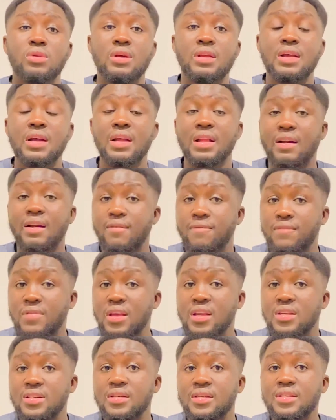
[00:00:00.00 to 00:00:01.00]

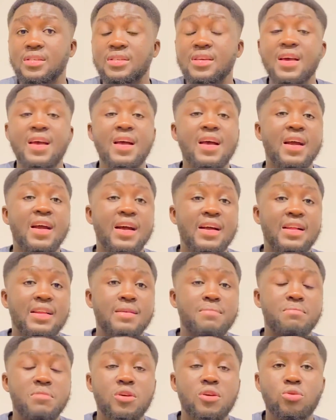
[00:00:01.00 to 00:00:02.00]
clarifications, kindly
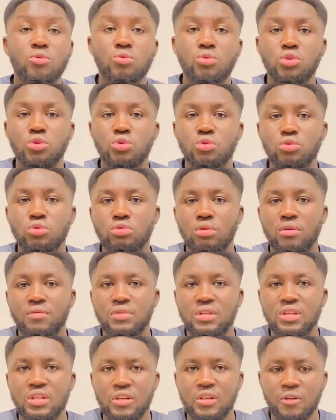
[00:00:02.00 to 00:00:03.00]
make good use
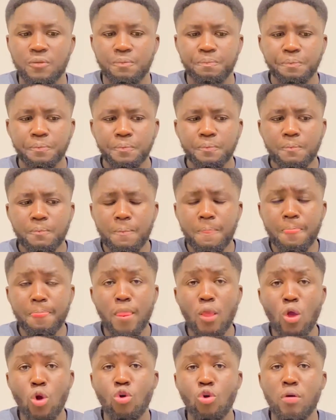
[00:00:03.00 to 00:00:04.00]
of the
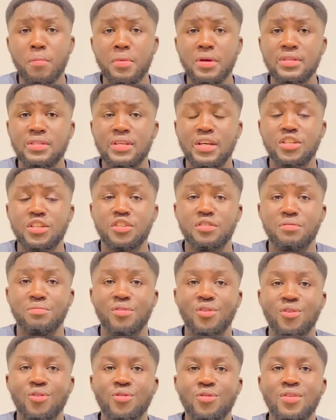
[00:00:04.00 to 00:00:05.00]
comment section
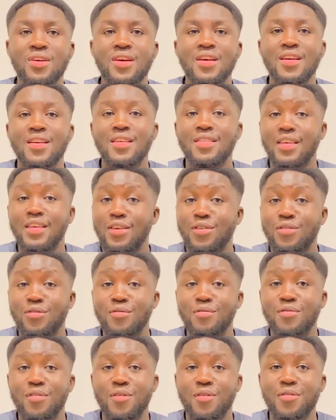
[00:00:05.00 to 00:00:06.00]
below. Thank you
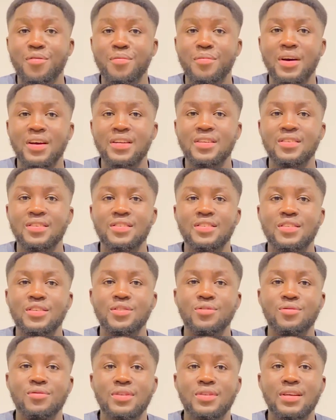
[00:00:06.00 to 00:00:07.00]
very much. See
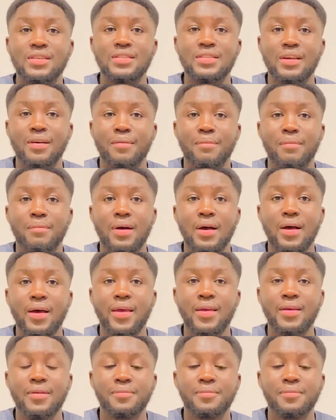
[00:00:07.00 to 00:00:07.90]
you next time. Bye.